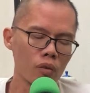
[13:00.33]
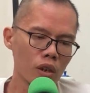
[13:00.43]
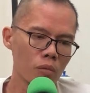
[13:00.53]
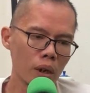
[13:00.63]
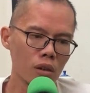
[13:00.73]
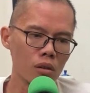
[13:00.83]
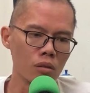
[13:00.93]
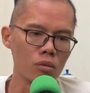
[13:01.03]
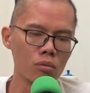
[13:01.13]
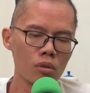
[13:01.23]
of things. But
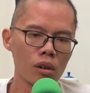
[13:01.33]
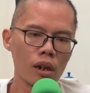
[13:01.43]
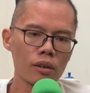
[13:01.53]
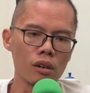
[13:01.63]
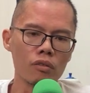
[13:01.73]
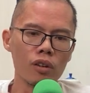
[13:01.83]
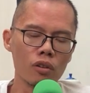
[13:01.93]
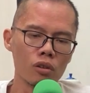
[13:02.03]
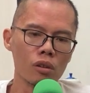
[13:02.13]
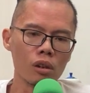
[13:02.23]
you realize
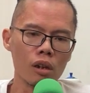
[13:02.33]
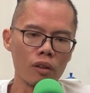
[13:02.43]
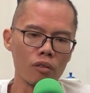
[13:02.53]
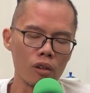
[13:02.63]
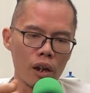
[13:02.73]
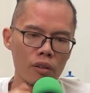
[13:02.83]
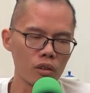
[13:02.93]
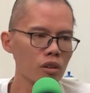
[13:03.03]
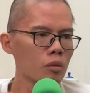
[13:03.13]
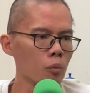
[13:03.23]
eventually, like at
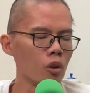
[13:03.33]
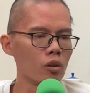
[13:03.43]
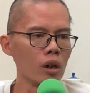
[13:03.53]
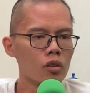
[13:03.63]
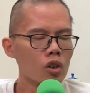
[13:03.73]
this point, right,